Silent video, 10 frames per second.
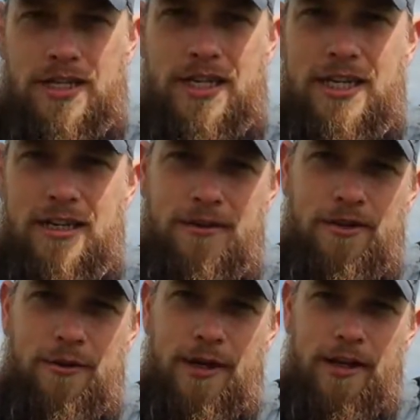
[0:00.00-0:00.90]
thinking of
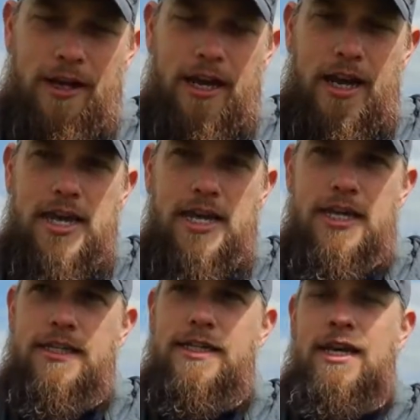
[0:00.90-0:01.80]
doing
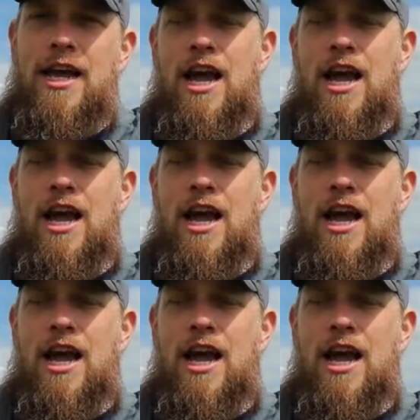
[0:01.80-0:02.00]
is,